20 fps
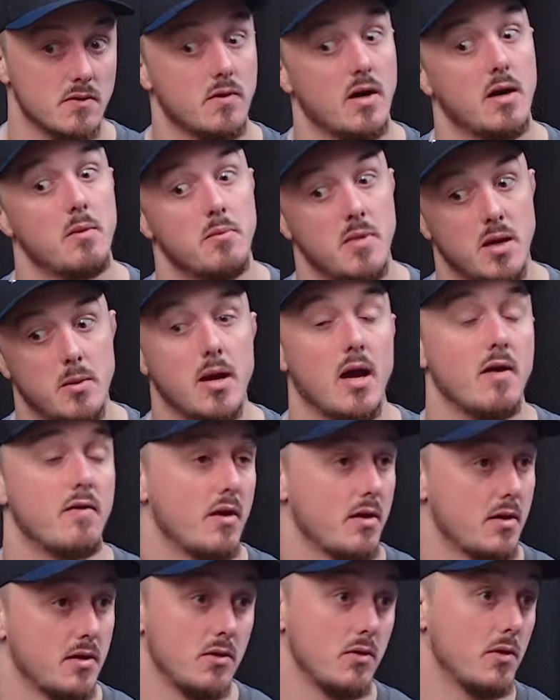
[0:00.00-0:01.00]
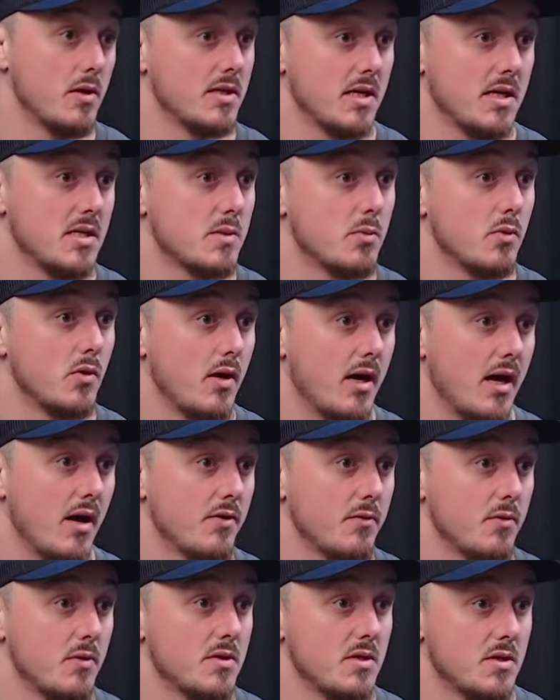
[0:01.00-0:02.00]
right, maybe have like a Lucozade Sport
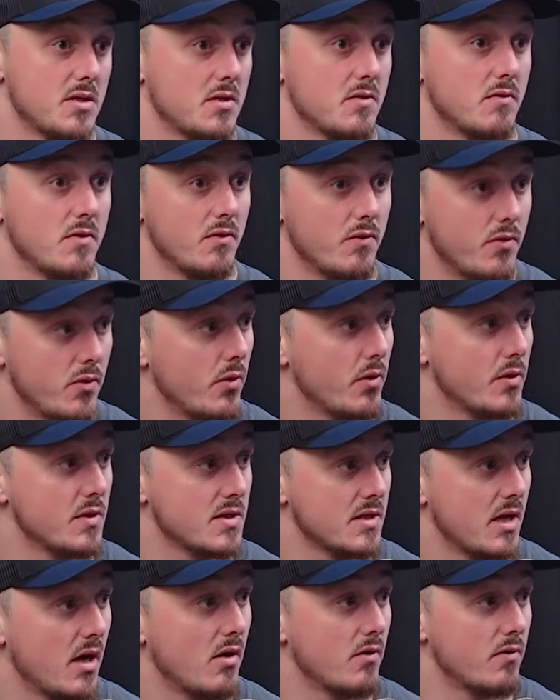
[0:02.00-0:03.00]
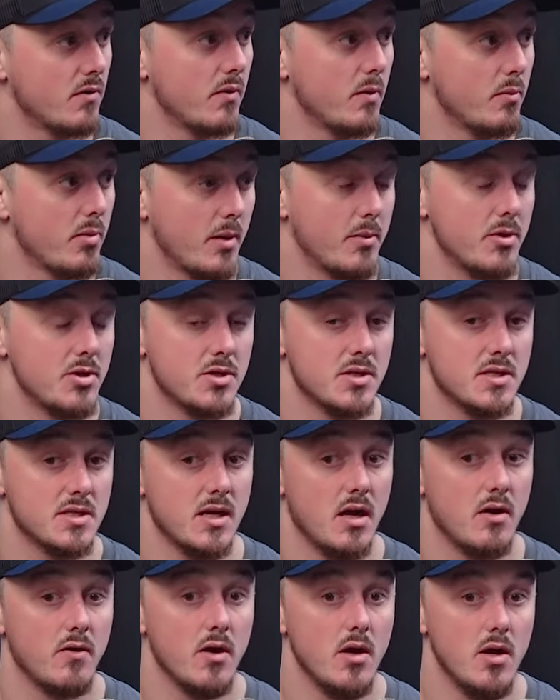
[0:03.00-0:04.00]
afterwards just to refuel yourself and replenish
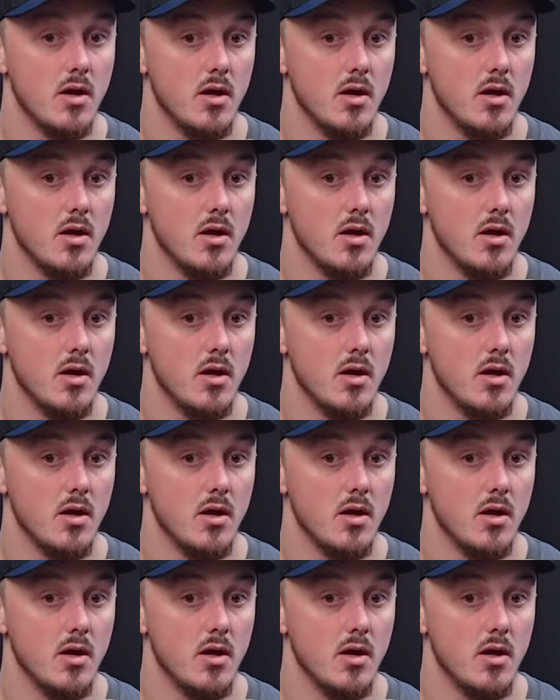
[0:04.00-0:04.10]
yourself.